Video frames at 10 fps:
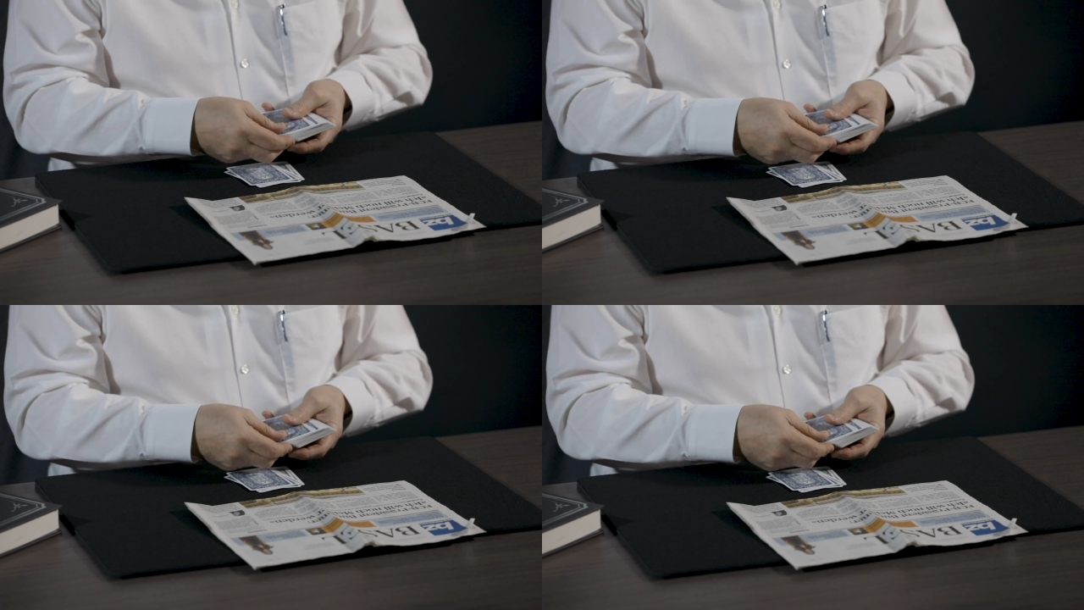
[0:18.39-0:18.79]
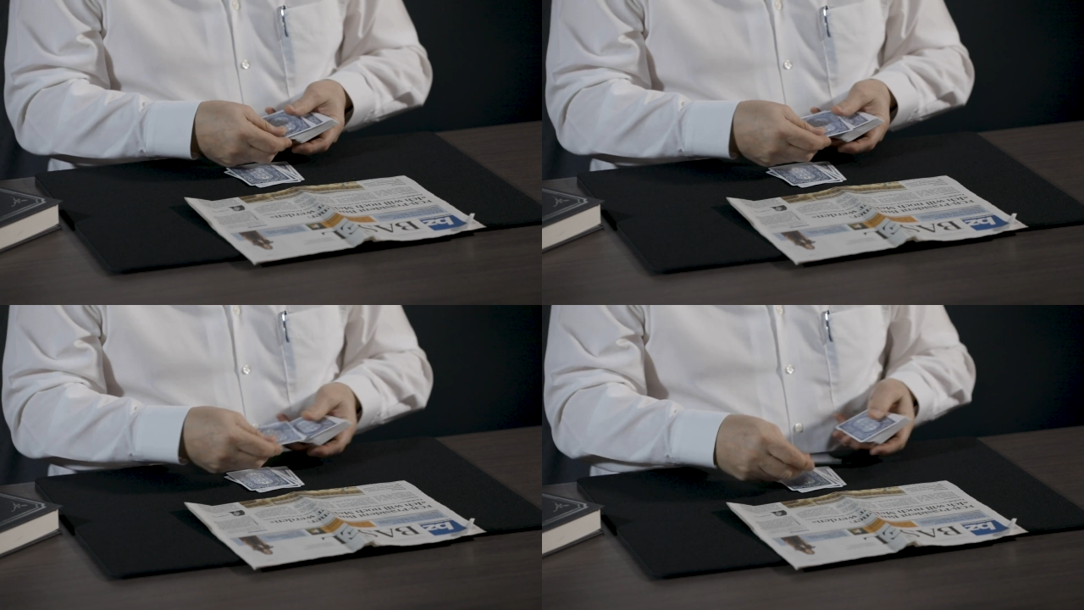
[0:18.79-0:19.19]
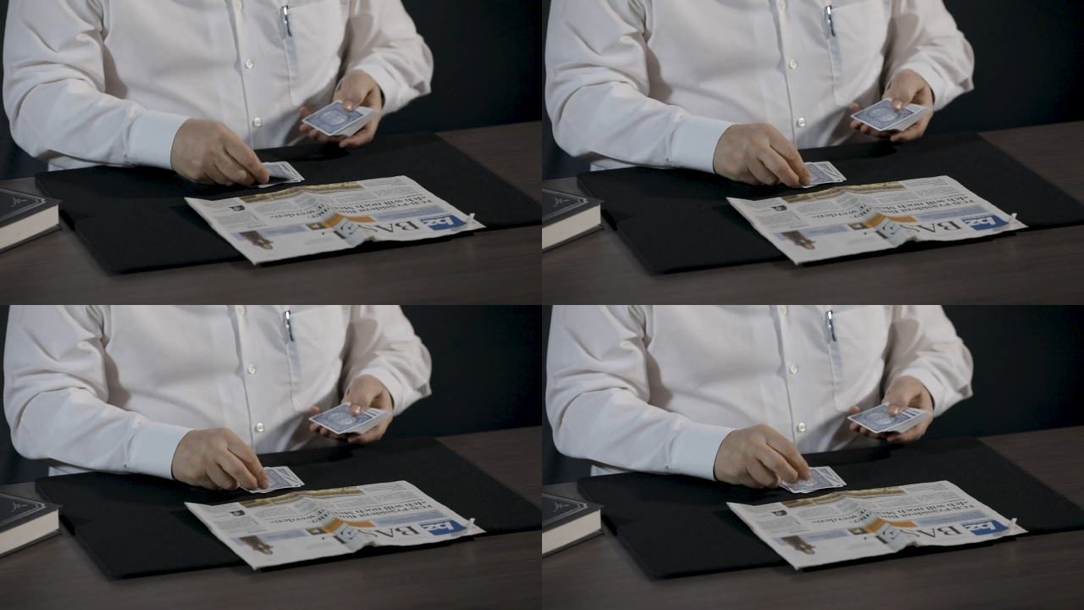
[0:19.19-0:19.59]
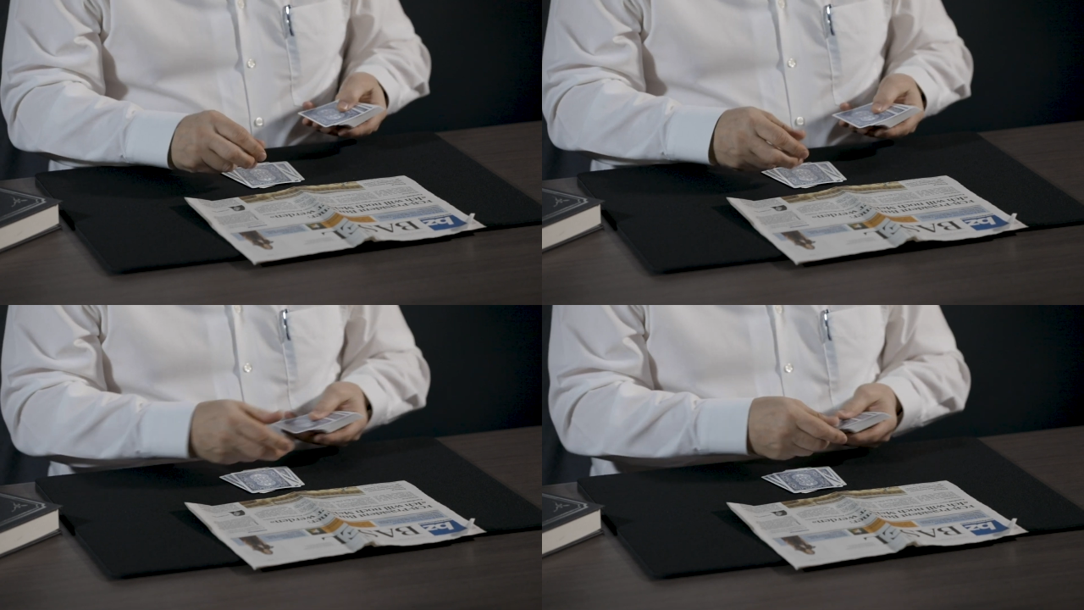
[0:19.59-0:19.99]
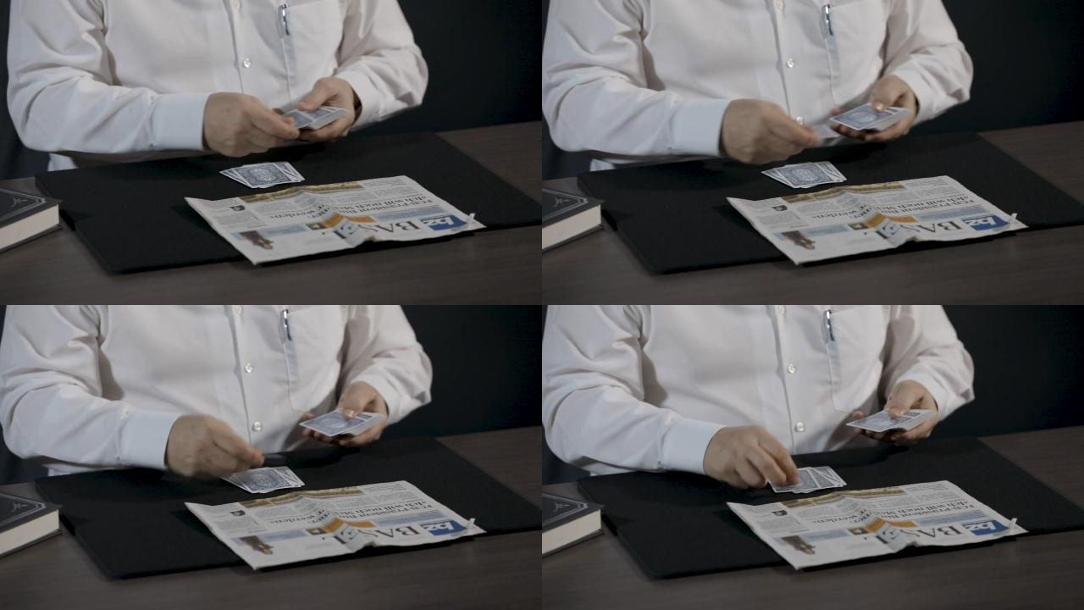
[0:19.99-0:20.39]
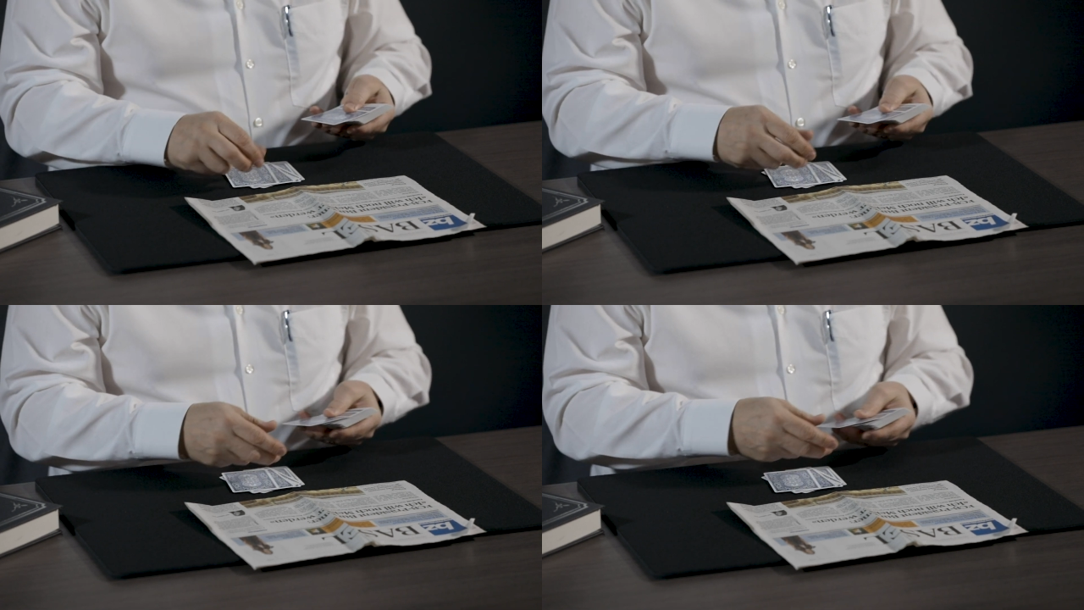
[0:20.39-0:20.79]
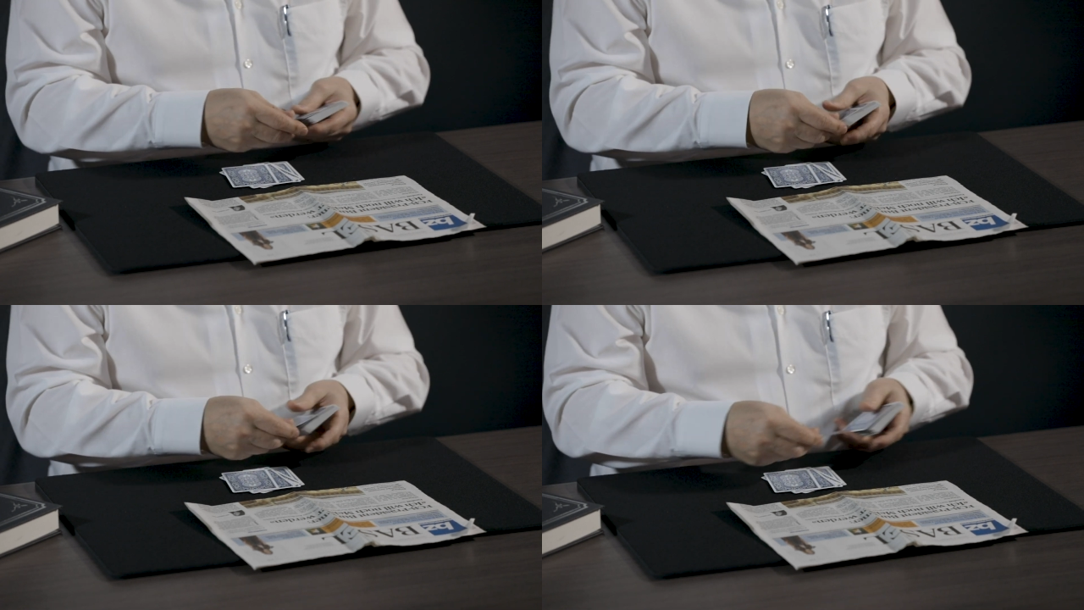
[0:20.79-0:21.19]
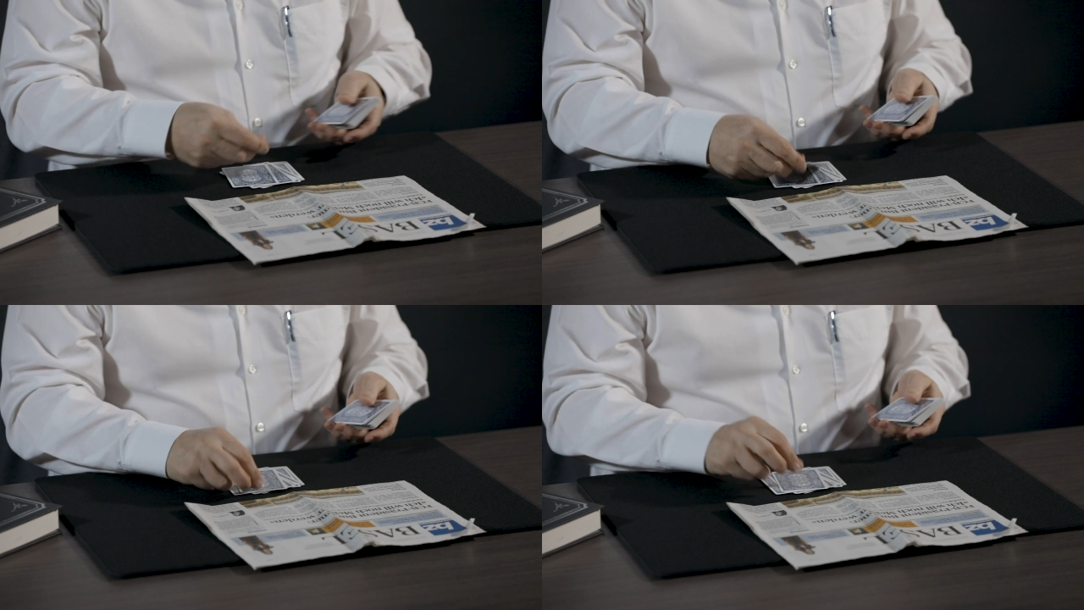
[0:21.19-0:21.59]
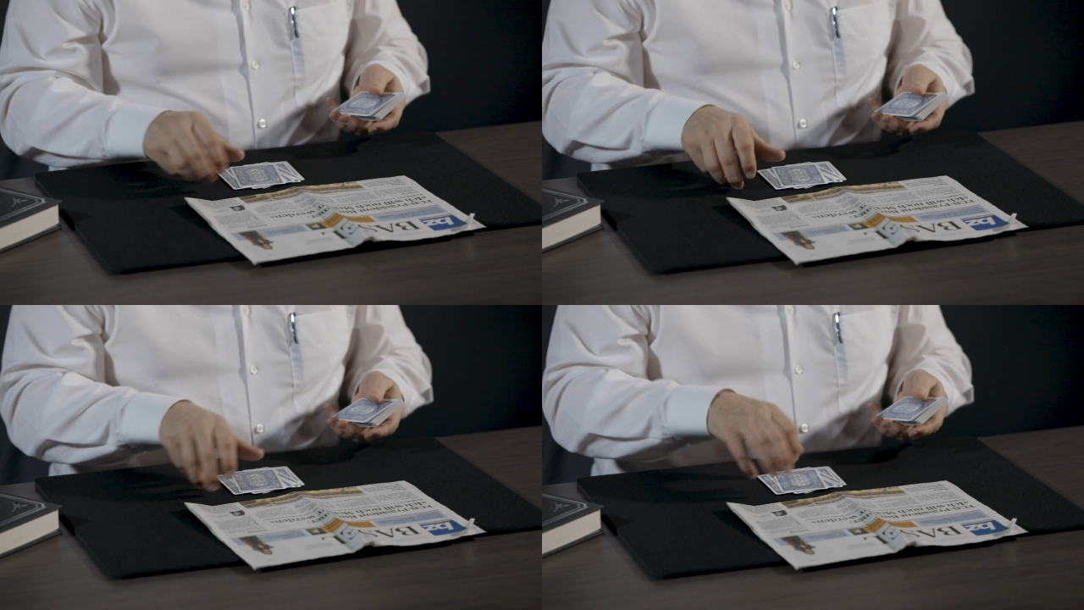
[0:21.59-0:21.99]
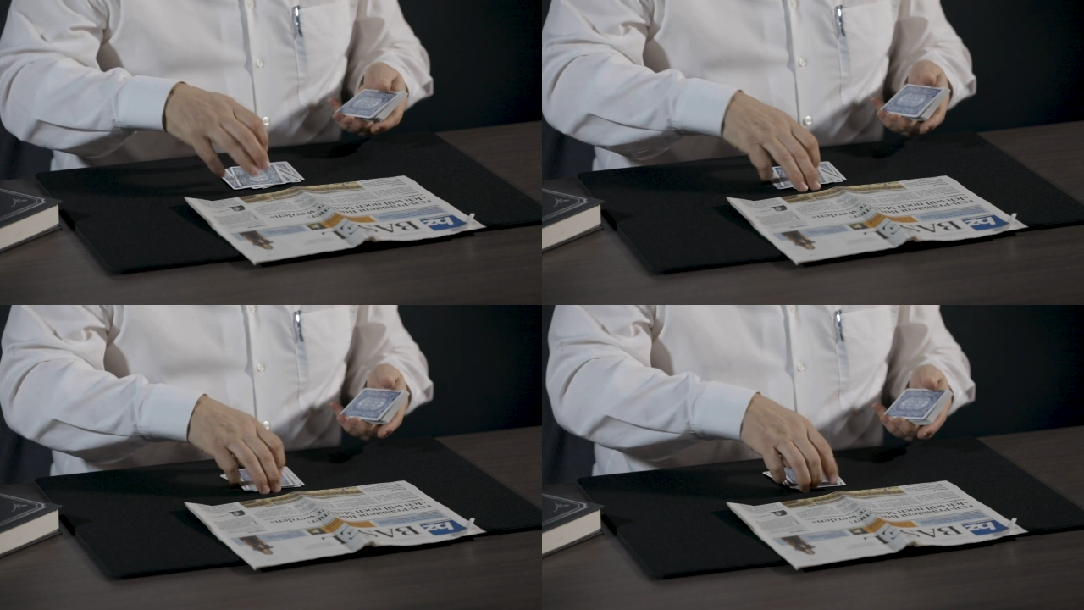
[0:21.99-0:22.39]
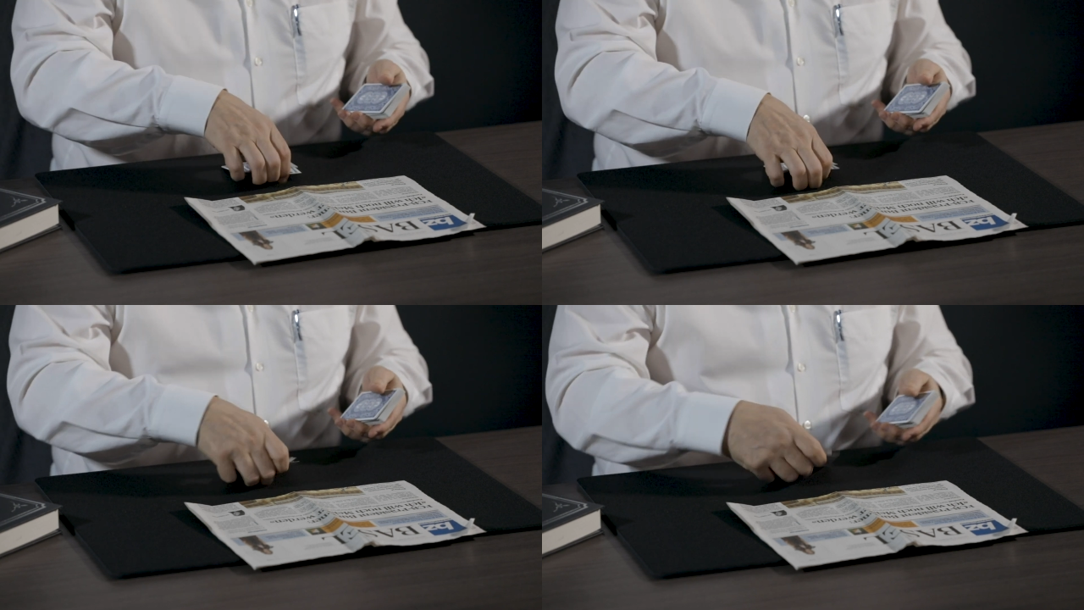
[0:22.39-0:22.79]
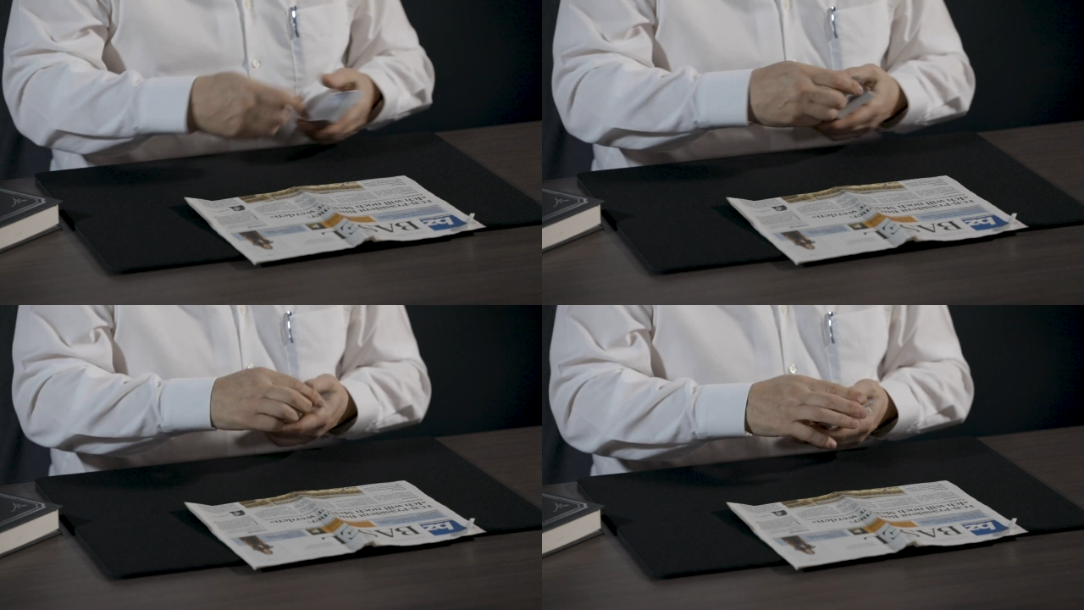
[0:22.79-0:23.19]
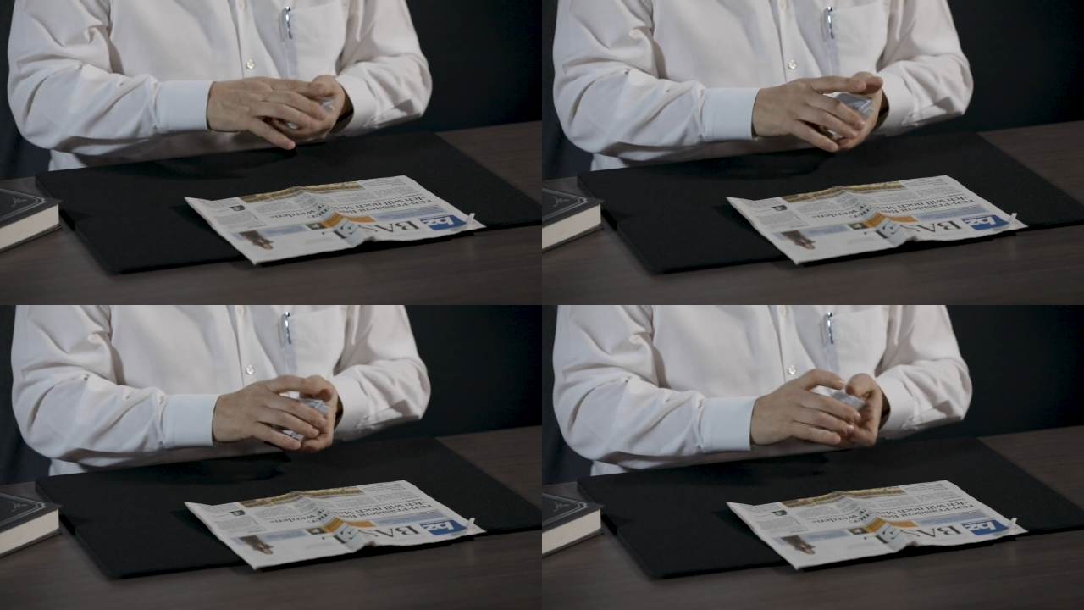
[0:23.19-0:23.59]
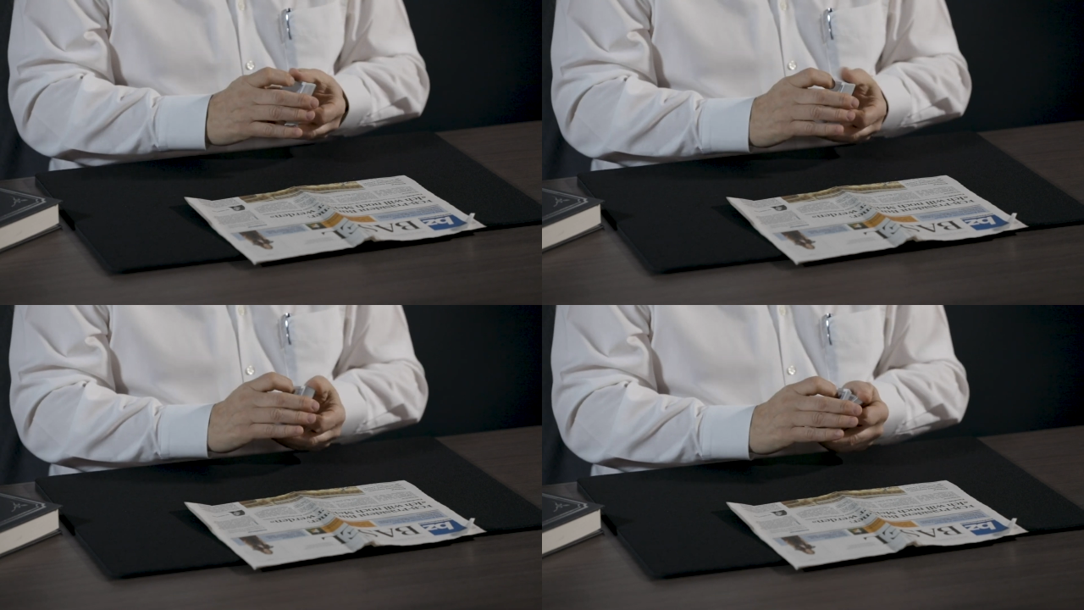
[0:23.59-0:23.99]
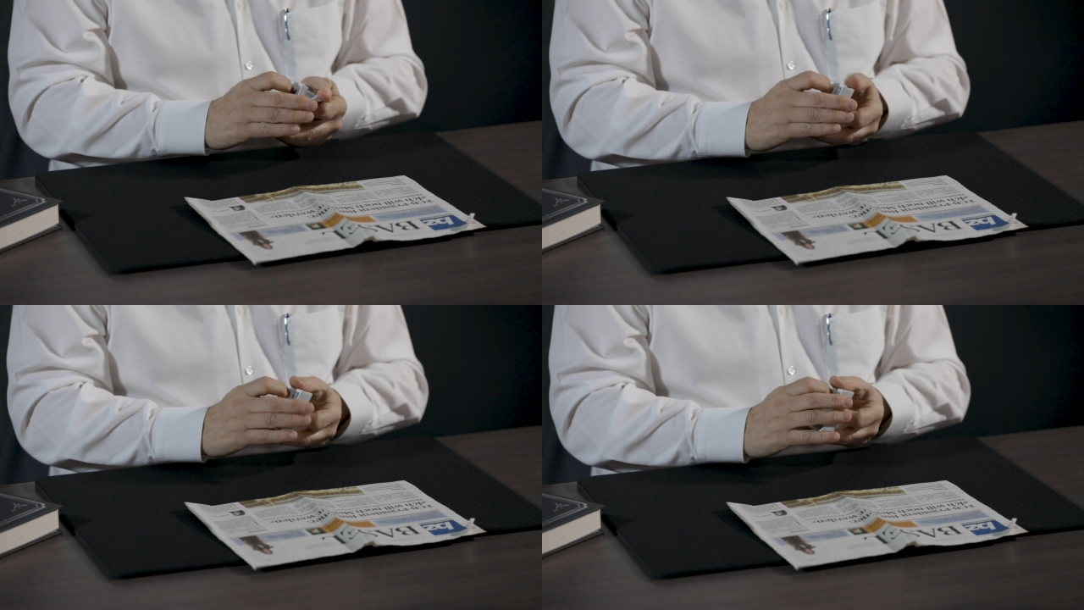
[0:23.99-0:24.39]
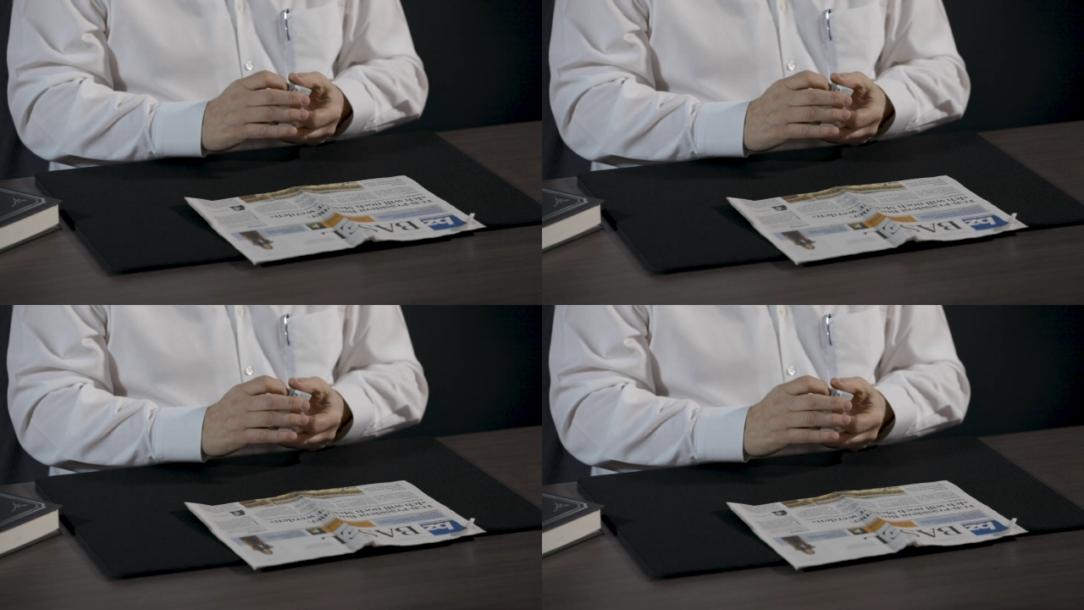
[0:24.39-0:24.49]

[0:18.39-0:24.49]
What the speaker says: No face is visible, so there are no lips to read.